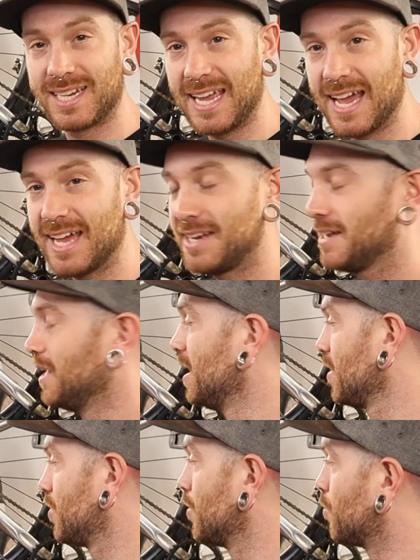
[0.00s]
to get
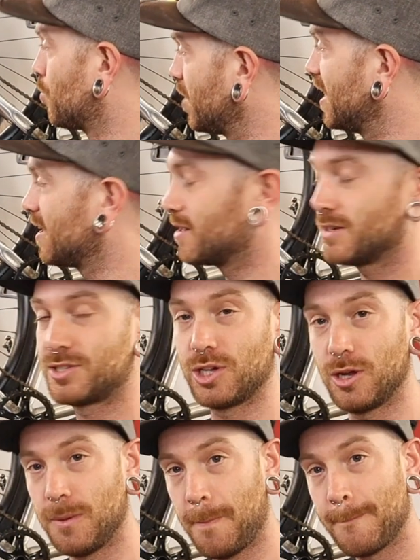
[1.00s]
the rear
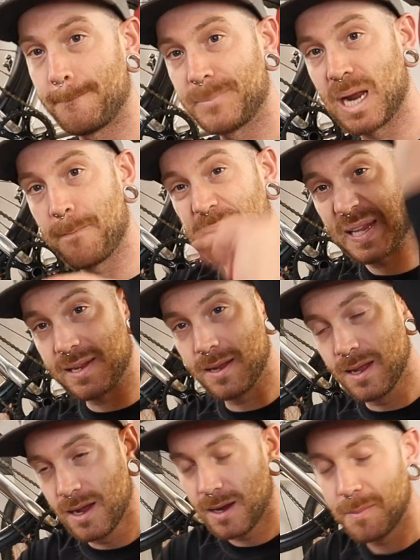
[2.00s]
to
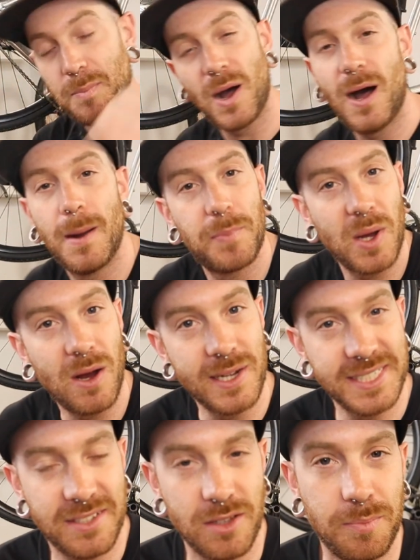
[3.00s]
pop
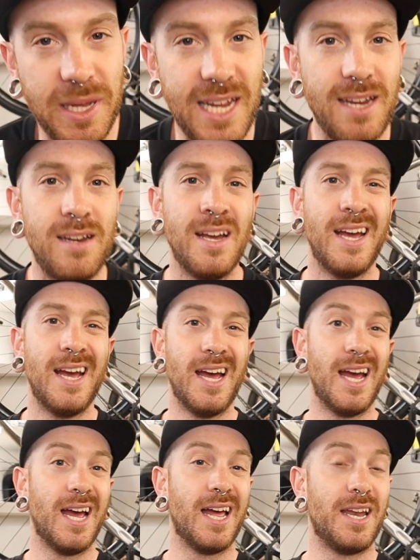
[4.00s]
onto the bead,
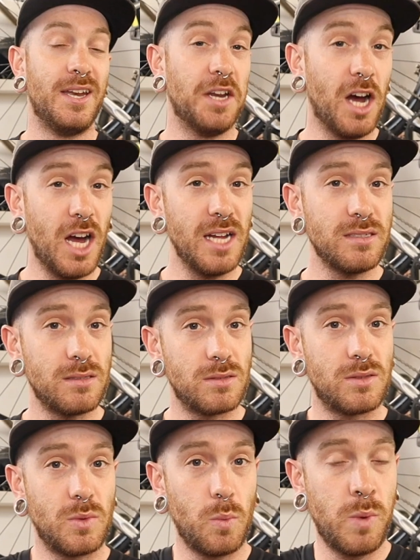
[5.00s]
not
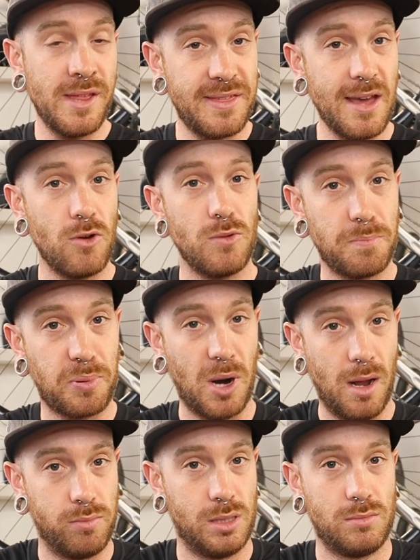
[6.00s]
without
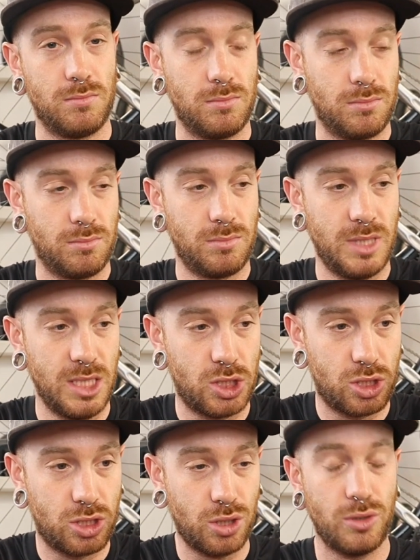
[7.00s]
problem. It
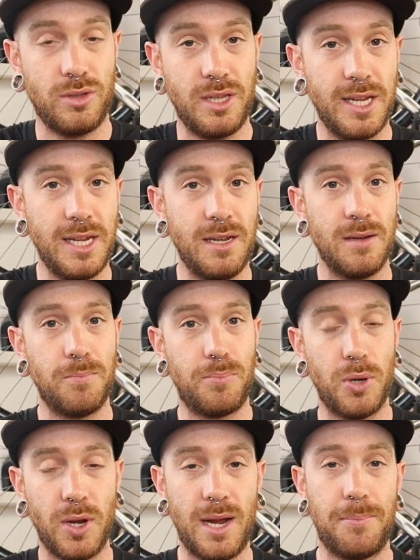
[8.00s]
certainly
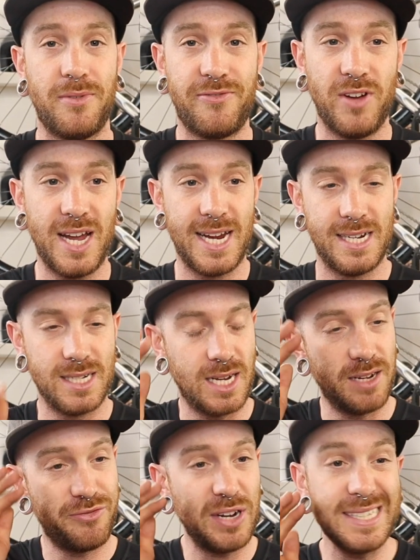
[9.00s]
put up a fight,
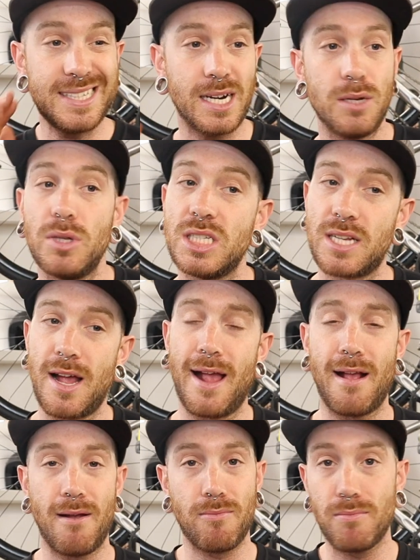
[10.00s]
a fight that I was
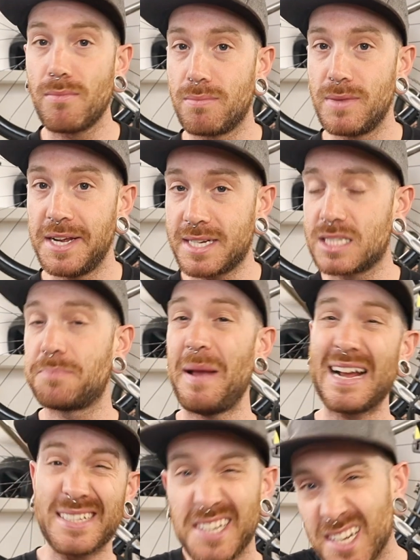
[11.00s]
like uh,
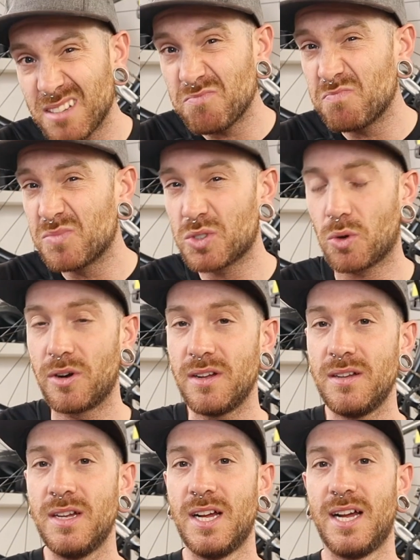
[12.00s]
expecting, sort
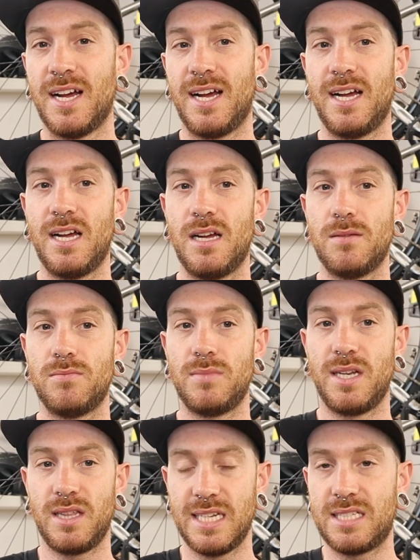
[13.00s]
of, um,
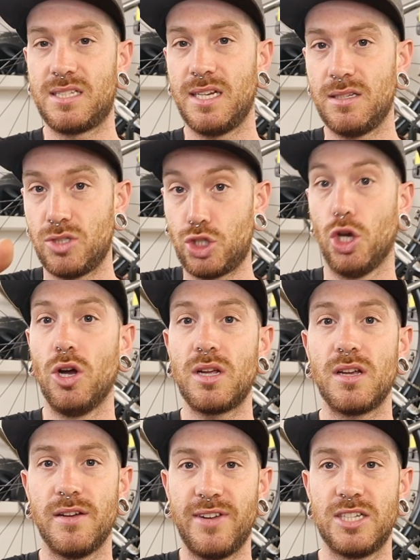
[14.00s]
at least it
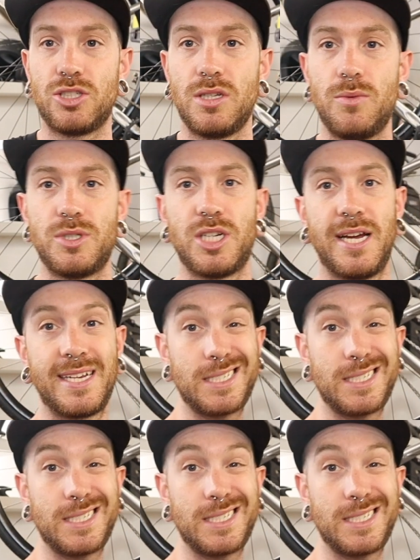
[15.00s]
took eventually, which I